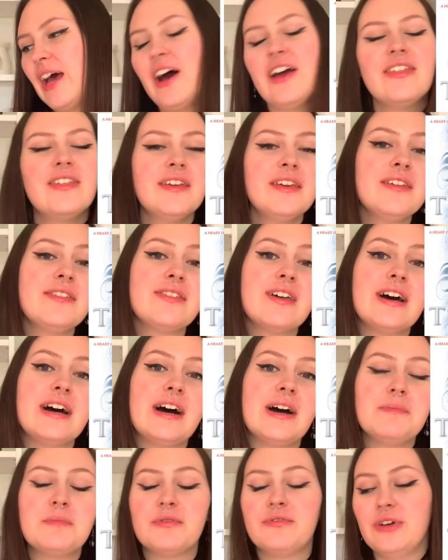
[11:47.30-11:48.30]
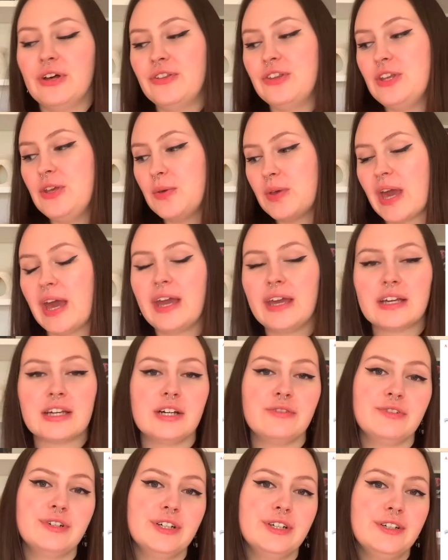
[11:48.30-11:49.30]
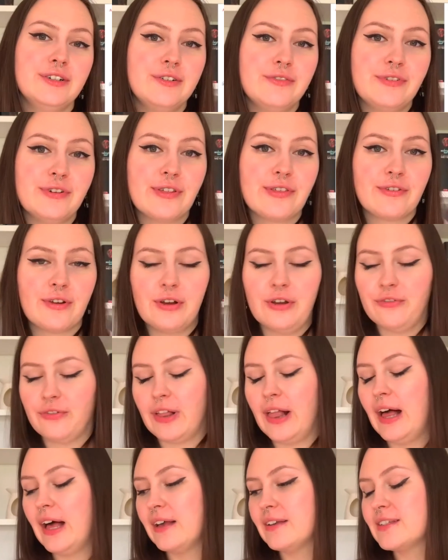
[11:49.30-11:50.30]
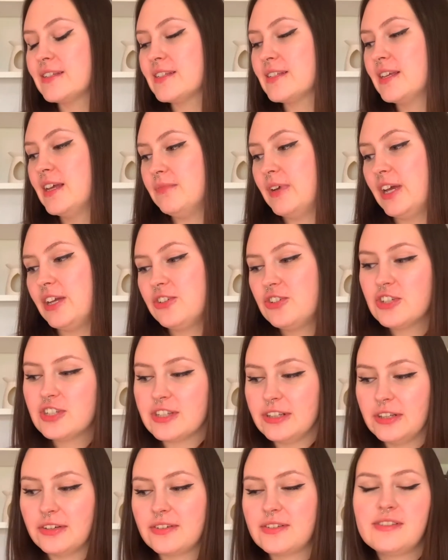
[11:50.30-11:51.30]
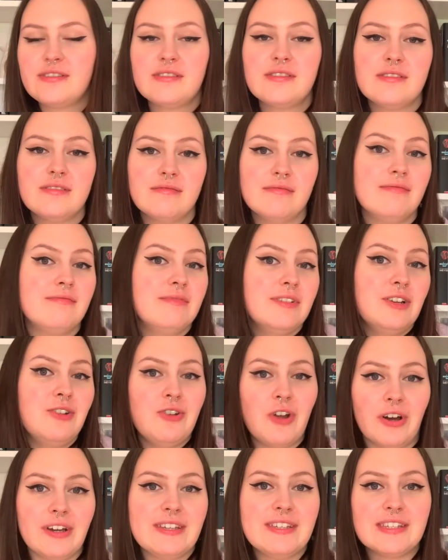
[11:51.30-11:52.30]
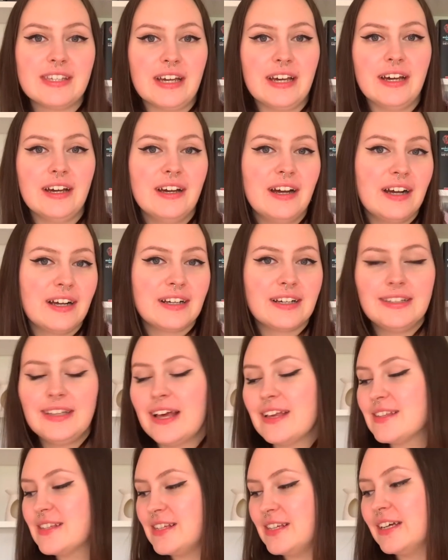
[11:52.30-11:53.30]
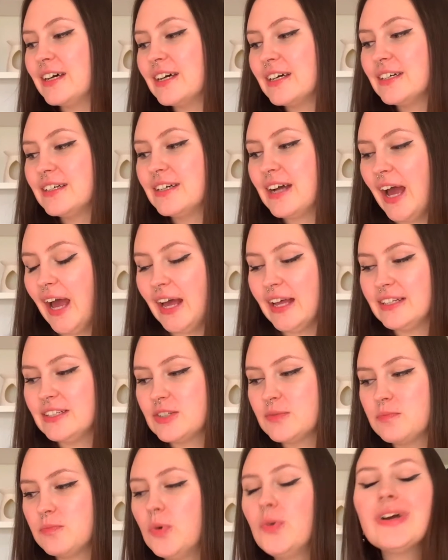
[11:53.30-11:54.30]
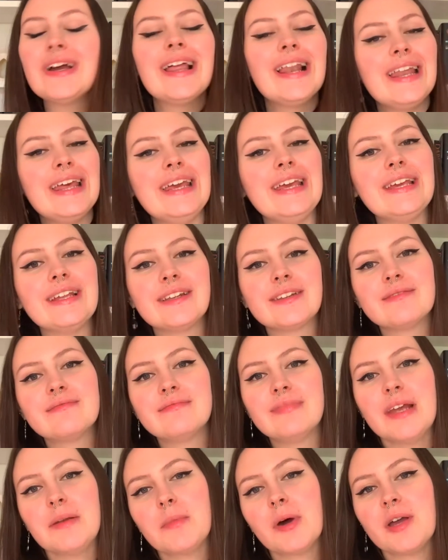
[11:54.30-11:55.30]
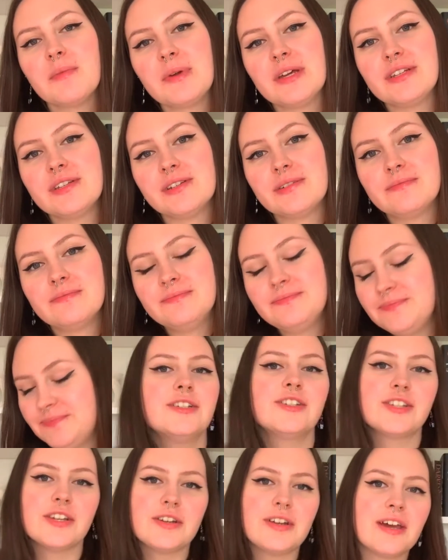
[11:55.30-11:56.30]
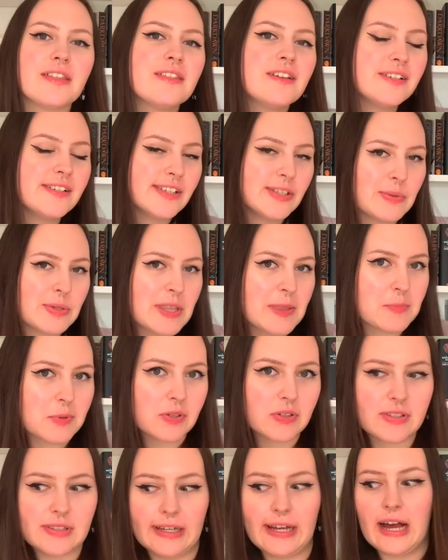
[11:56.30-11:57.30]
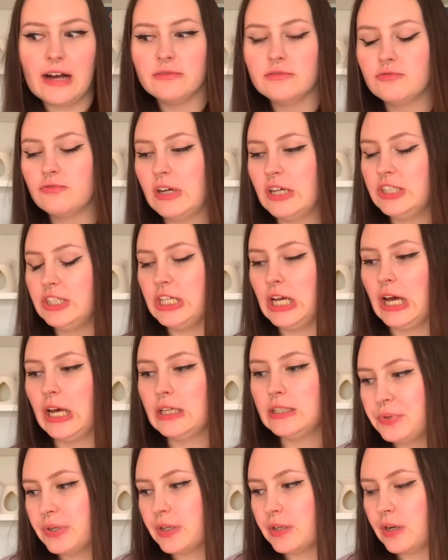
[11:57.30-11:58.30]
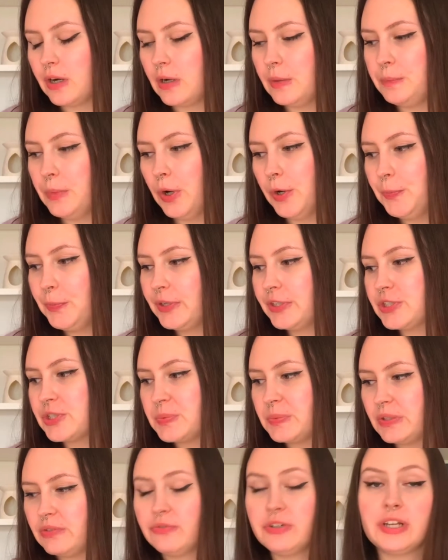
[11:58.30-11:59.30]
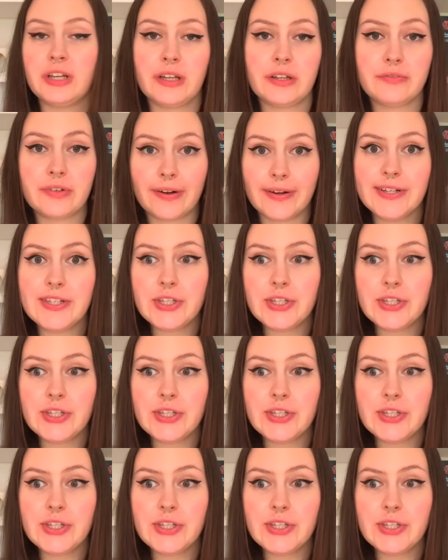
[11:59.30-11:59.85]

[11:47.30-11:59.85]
I think that I prefer the UK cover for Throne of Glass. It just looks nicer and classier and more clean in my opinion. So yeah, this is one of the books that I haven't read yet, but I'm hoping to be reading it very